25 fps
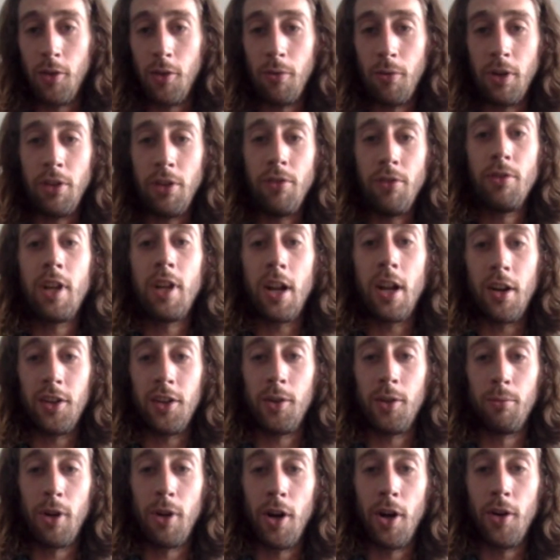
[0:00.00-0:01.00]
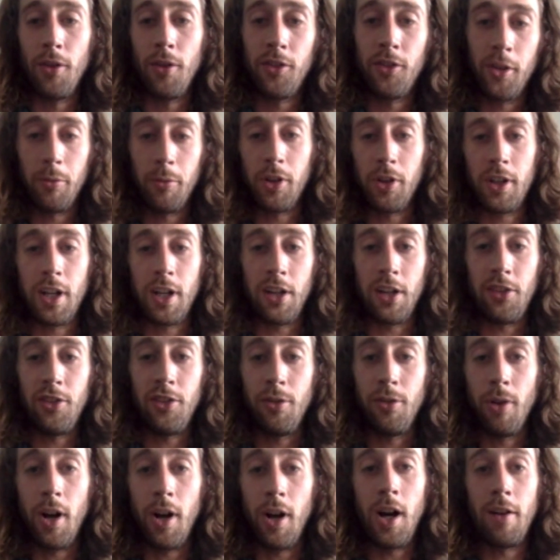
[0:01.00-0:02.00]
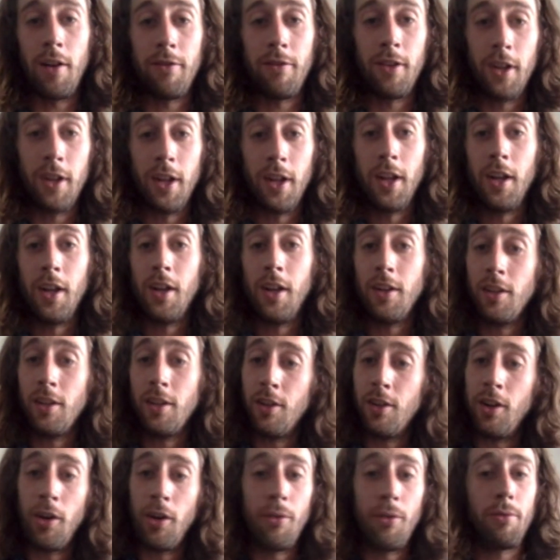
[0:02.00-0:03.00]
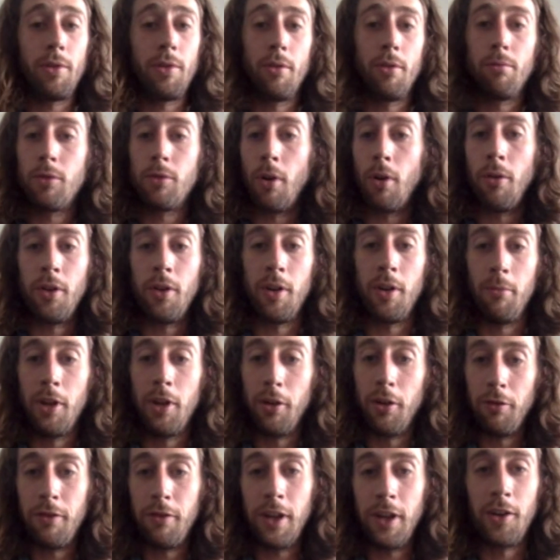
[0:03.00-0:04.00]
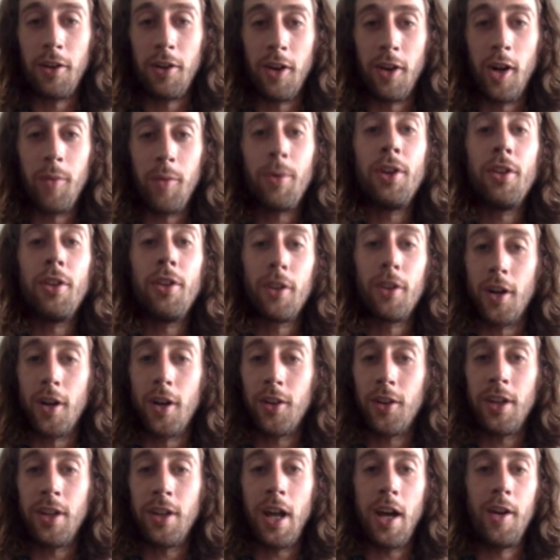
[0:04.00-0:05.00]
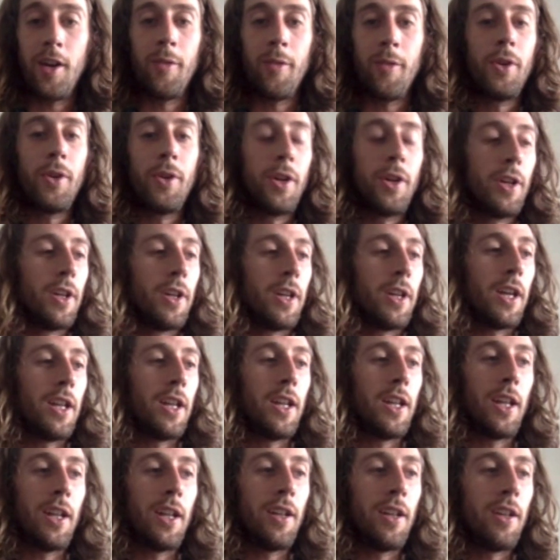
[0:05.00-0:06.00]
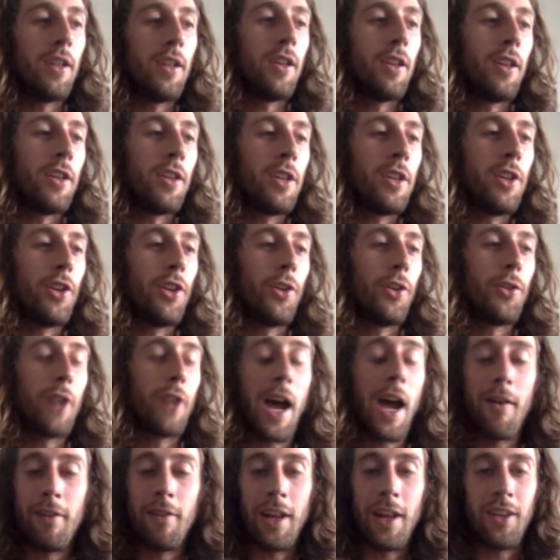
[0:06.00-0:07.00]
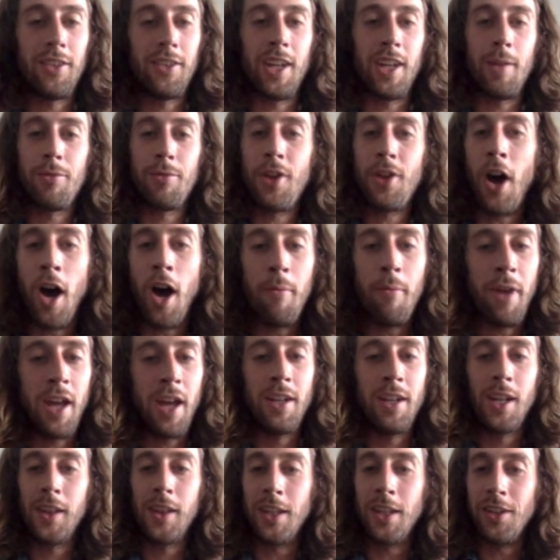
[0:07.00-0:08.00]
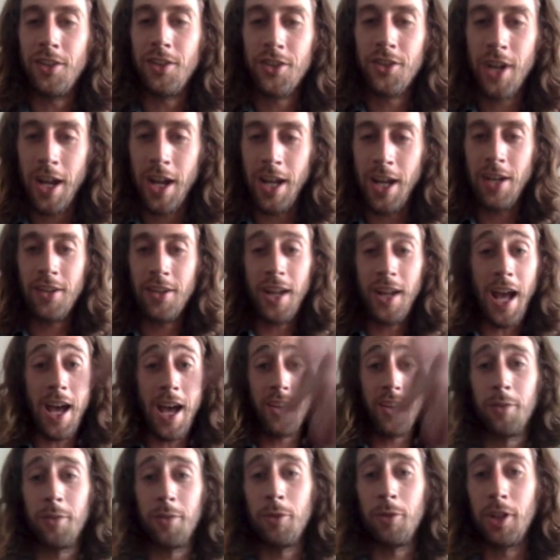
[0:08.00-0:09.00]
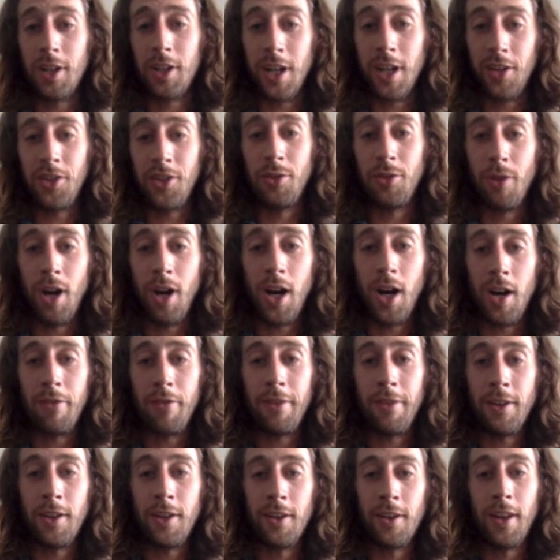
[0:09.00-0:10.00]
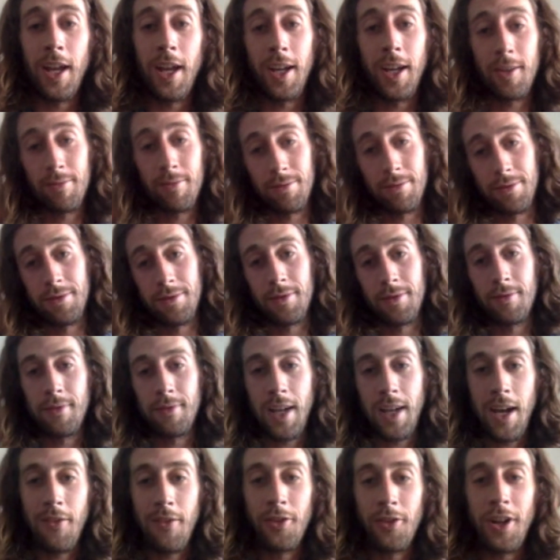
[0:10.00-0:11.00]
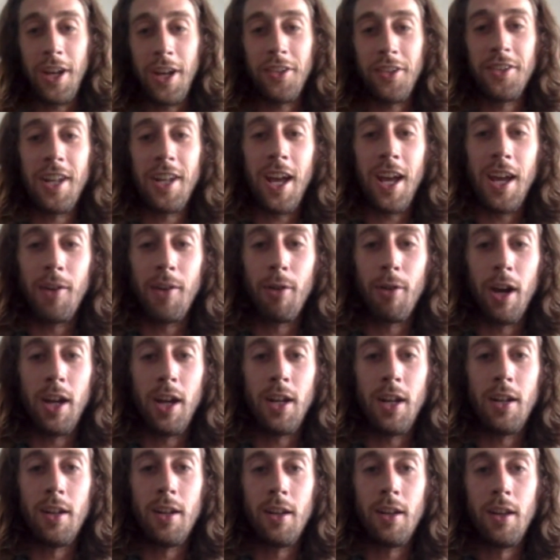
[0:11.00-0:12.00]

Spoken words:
when you get on the road, someone cuts you off, you know, you're throwing the middle finger up and you're cursing at them. And then, you know, you're having that same thought, man, nothing's changed, as cuts you off and you're like, have a nice day, right? Mm.